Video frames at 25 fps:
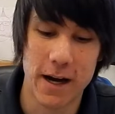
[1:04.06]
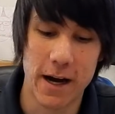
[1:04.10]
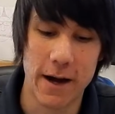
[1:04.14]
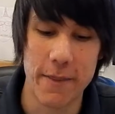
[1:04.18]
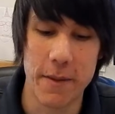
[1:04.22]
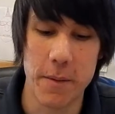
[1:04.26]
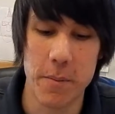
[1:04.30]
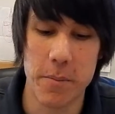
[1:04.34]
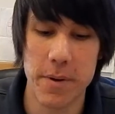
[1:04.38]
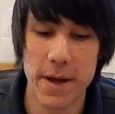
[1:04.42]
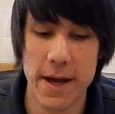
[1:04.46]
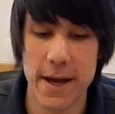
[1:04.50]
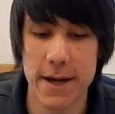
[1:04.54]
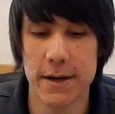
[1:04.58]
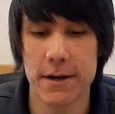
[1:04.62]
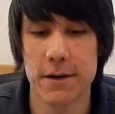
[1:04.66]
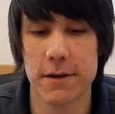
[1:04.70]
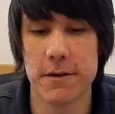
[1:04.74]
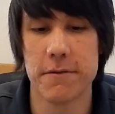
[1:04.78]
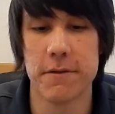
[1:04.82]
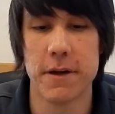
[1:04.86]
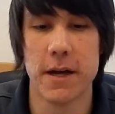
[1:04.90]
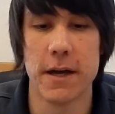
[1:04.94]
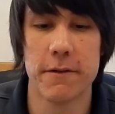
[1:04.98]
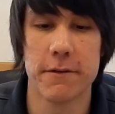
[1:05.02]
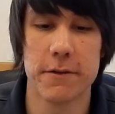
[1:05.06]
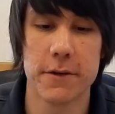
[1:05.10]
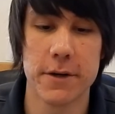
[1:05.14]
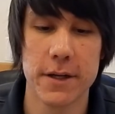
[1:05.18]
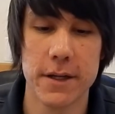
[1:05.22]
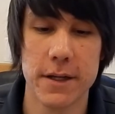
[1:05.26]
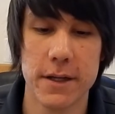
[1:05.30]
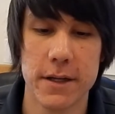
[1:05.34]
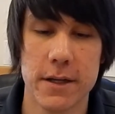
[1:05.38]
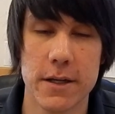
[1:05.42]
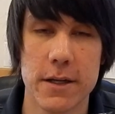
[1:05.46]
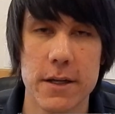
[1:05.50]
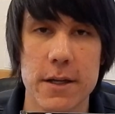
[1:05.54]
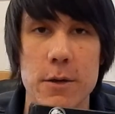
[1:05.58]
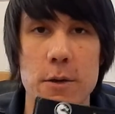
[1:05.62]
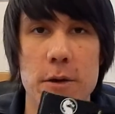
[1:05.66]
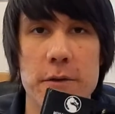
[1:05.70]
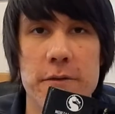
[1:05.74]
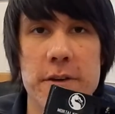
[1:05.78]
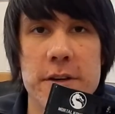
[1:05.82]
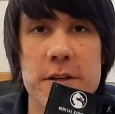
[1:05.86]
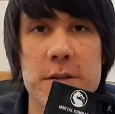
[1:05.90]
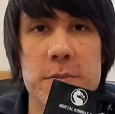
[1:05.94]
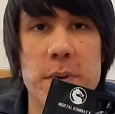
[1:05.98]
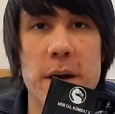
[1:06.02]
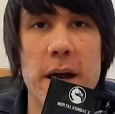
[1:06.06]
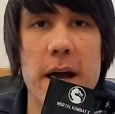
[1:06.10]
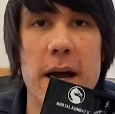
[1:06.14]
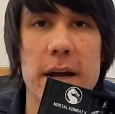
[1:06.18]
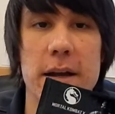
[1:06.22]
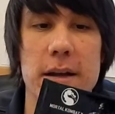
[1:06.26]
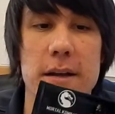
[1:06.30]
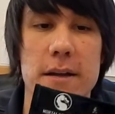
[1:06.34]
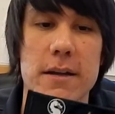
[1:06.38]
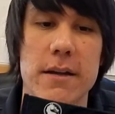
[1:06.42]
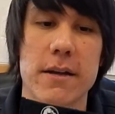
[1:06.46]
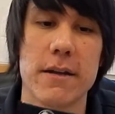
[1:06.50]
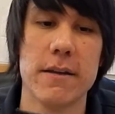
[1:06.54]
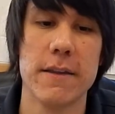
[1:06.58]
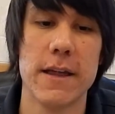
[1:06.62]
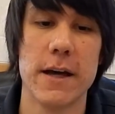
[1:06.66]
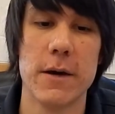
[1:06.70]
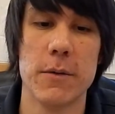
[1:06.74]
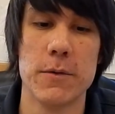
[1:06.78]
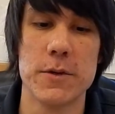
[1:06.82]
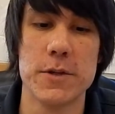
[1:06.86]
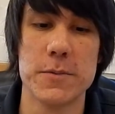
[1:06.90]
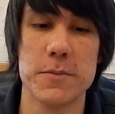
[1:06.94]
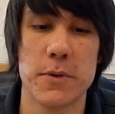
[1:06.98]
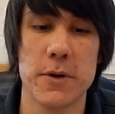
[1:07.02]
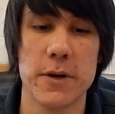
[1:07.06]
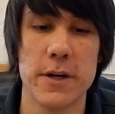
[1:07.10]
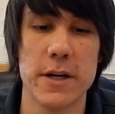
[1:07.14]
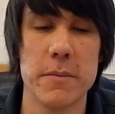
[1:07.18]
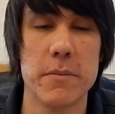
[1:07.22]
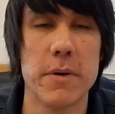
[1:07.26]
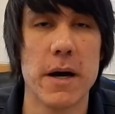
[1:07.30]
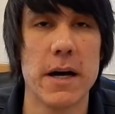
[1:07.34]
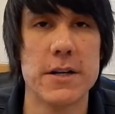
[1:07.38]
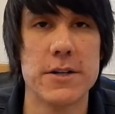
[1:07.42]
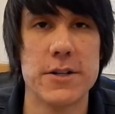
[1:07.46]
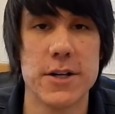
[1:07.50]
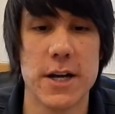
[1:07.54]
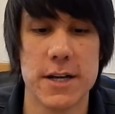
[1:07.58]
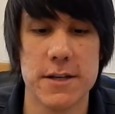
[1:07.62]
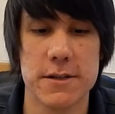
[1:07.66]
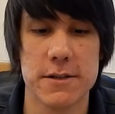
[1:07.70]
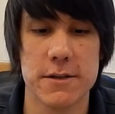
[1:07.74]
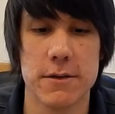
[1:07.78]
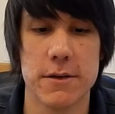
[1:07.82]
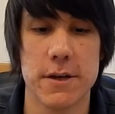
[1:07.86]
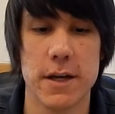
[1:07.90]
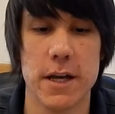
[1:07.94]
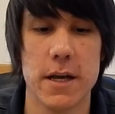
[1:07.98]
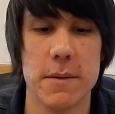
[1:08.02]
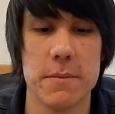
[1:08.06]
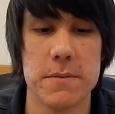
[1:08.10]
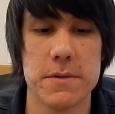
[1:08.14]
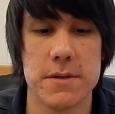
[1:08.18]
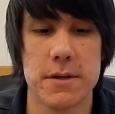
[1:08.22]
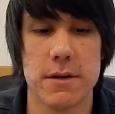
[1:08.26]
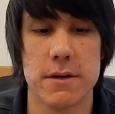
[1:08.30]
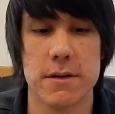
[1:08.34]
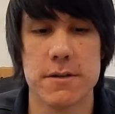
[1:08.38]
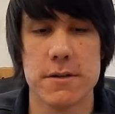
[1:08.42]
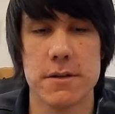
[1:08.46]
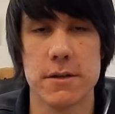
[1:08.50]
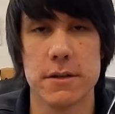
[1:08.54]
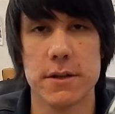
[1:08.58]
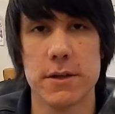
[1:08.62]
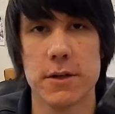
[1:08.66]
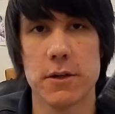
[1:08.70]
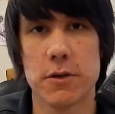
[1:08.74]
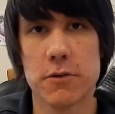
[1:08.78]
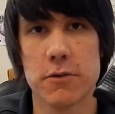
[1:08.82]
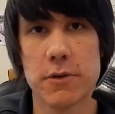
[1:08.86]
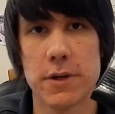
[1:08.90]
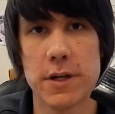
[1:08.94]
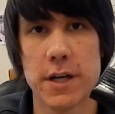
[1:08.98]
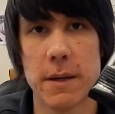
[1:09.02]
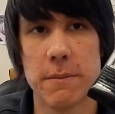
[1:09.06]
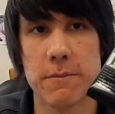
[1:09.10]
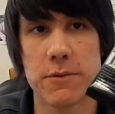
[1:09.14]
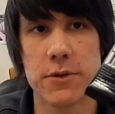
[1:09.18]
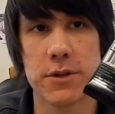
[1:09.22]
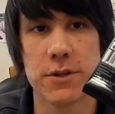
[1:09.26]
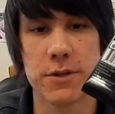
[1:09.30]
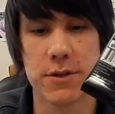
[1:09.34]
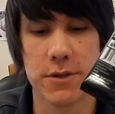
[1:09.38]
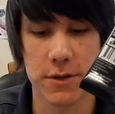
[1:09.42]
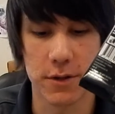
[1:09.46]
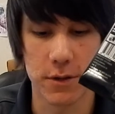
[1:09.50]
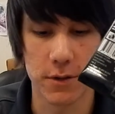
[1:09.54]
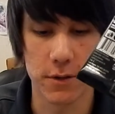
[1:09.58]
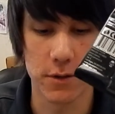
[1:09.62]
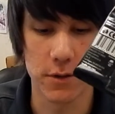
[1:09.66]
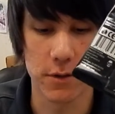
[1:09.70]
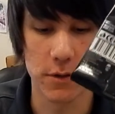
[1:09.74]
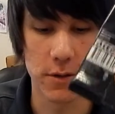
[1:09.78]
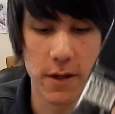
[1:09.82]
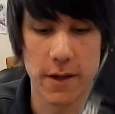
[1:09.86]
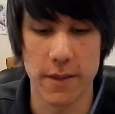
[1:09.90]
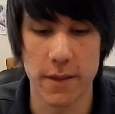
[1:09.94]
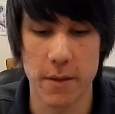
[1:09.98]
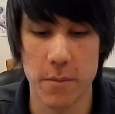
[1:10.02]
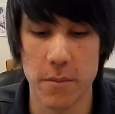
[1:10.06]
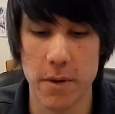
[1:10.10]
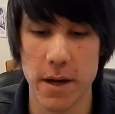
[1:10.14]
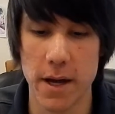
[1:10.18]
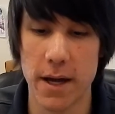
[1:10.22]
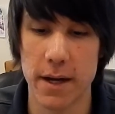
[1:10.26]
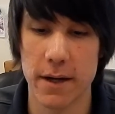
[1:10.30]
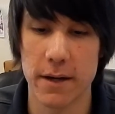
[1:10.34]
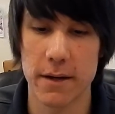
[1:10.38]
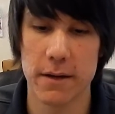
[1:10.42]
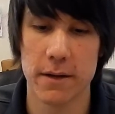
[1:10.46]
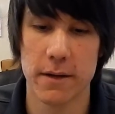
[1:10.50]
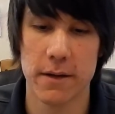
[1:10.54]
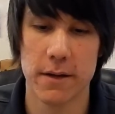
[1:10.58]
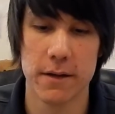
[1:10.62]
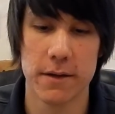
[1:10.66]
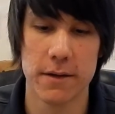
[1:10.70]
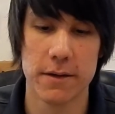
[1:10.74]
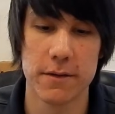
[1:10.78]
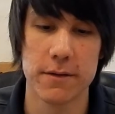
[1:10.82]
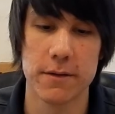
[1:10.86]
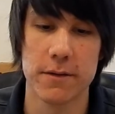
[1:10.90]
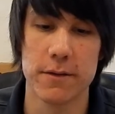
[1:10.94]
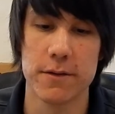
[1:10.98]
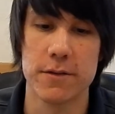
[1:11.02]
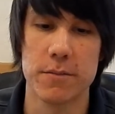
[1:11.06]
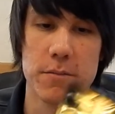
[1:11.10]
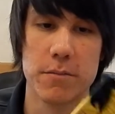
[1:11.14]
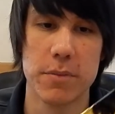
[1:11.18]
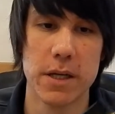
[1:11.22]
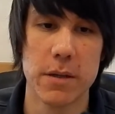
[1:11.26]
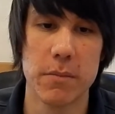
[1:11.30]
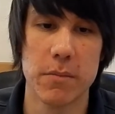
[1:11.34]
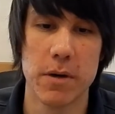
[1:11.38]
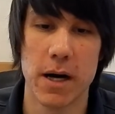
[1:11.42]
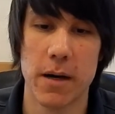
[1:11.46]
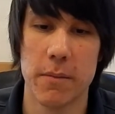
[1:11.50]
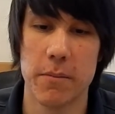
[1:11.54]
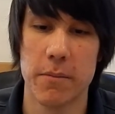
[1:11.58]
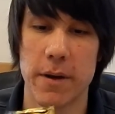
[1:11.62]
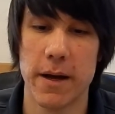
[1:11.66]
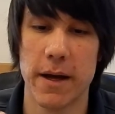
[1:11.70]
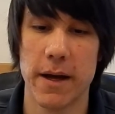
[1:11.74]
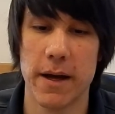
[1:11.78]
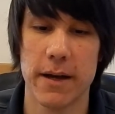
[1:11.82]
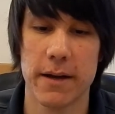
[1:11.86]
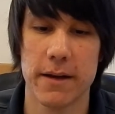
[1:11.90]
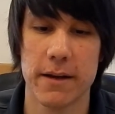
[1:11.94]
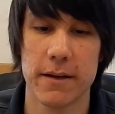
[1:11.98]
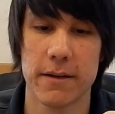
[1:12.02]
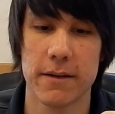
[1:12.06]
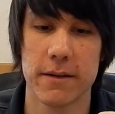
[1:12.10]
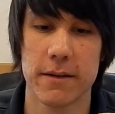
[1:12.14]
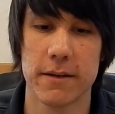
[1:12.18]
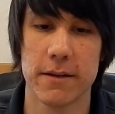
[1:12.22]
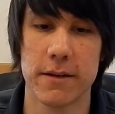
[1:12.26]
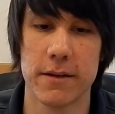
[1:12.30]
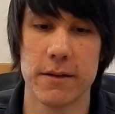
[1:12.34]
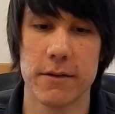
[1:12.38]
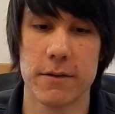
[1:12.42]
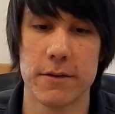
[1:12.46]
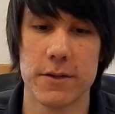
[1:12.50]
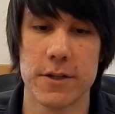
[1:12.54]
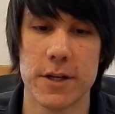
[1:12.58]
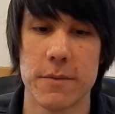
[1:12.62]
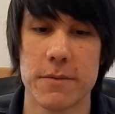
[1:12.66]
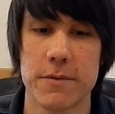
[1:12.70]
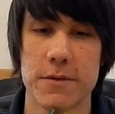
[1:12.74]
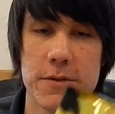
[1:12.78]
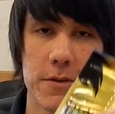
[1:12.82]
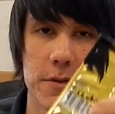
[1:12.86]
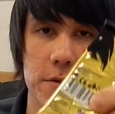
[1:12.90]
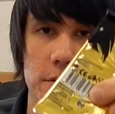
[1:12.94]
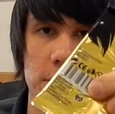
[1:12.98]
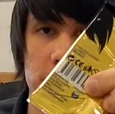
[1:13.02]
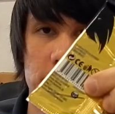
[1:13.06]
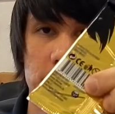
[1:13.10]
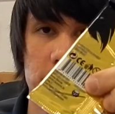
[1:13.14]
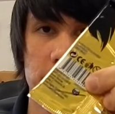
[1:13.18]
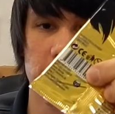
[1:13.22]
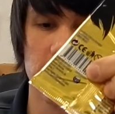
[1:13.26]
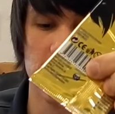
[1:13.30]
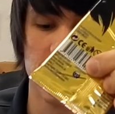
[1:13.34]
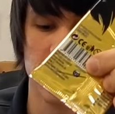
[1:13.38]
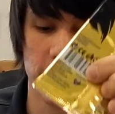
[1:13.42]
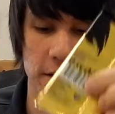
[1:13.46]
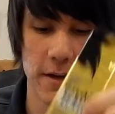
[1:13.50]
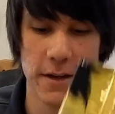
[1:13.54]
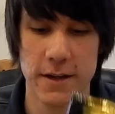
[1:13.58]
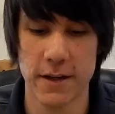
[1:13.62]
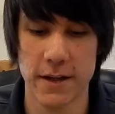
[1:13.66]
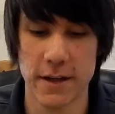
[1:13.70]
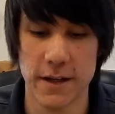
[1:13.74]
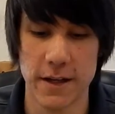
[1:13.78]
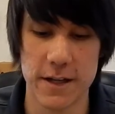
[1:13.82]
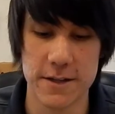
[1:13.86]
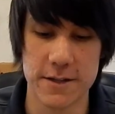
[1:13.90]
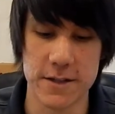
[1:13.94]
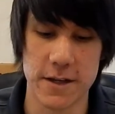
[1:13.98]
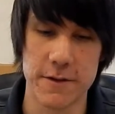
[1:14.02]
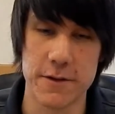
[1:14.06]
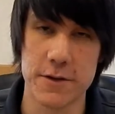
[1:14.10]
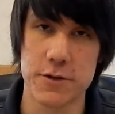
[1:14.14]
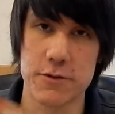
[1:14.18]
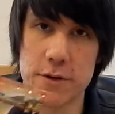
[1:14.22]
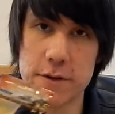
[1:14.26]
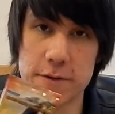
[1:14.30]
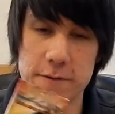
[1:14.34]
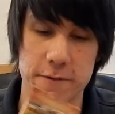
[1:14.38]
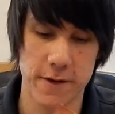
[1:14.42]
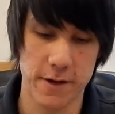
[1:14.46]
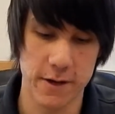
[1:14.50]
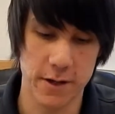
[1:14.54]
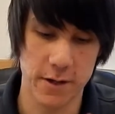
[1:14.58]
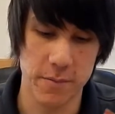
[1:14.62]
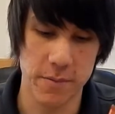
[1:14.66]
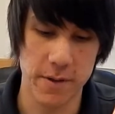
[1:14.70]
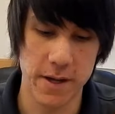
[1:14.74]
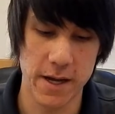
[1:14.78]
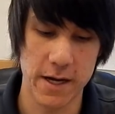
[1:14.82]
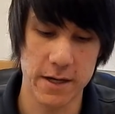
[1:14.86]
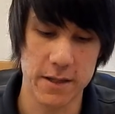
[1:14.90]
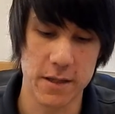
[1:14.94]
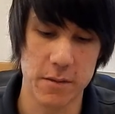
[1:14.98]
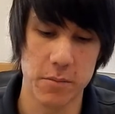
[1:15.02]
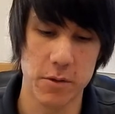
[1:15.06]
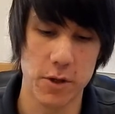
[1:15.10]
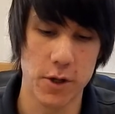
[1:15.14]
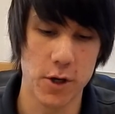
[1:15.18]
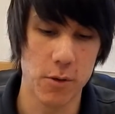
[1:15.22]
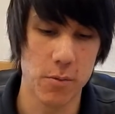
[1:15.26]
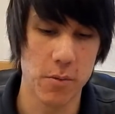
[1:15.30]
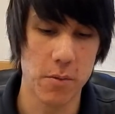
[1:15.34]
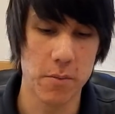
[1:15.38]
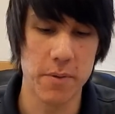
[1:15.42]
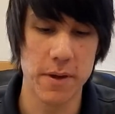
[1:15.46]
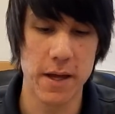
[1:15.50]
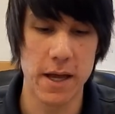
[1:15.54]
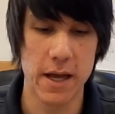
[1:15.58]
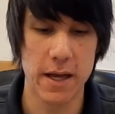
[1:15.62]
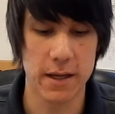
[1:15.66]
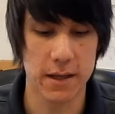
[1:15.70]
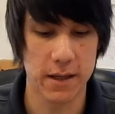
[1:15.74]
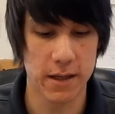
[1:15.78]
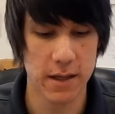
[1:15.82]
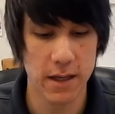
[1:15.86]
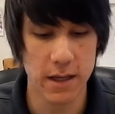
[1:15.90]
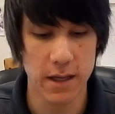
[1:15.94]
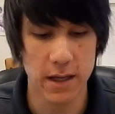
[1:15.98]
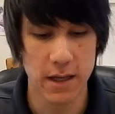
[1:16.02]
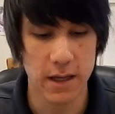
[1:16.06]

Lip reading: on the back of every UFS pack that was printed by Jasco Games, there is a little redemption skull on the back. So there's a Bebop pack, the redemption skull's there. It's on the Street Fighter pack, the Blood Omen pack.